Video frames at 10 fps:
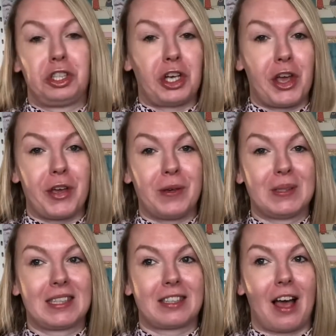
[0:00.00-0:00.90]

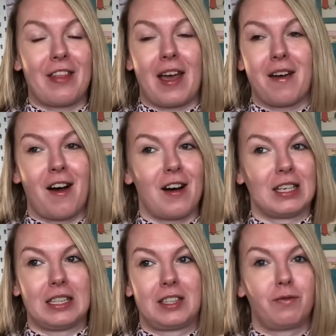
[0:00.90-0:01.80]
choose. They are
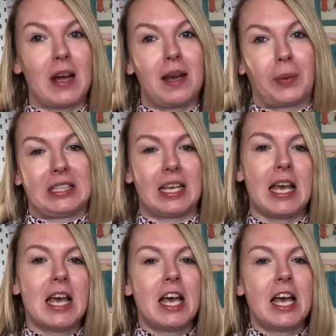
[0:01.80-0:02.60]
really pretty.